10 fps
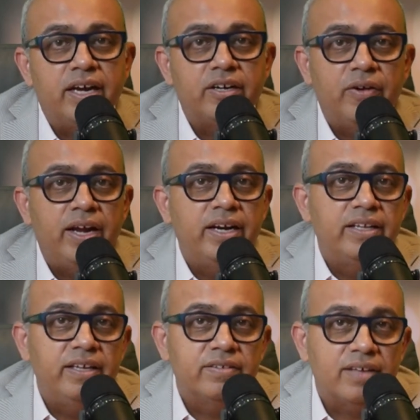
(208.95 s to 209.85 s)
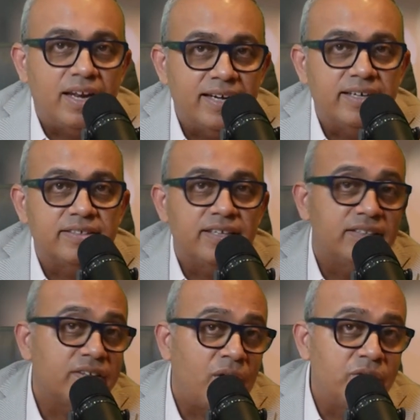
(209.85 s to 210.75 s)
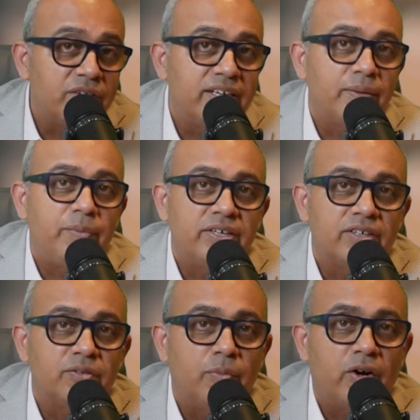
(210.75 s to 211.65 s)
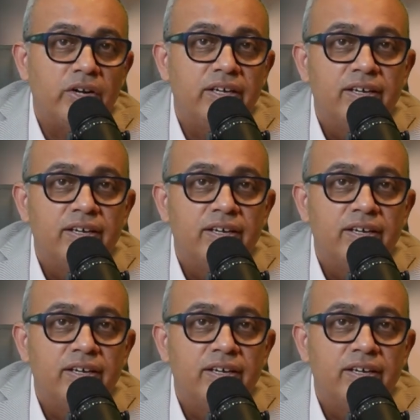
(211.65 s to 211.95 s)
to edit these collected cells outside the patient's body.